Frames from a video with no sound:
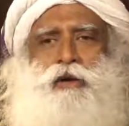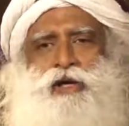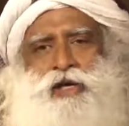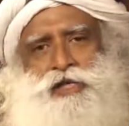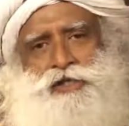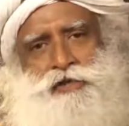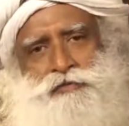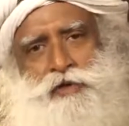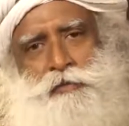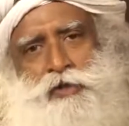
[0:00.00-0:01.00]
already
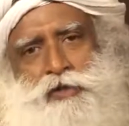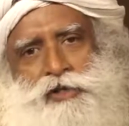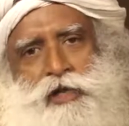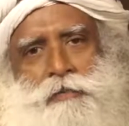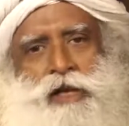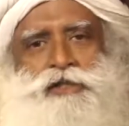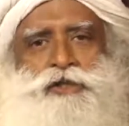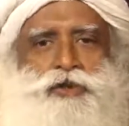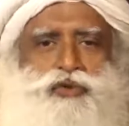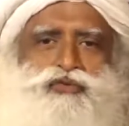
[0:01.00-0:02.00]
suffering because their
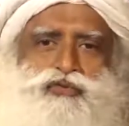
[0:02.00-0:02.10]
minds are too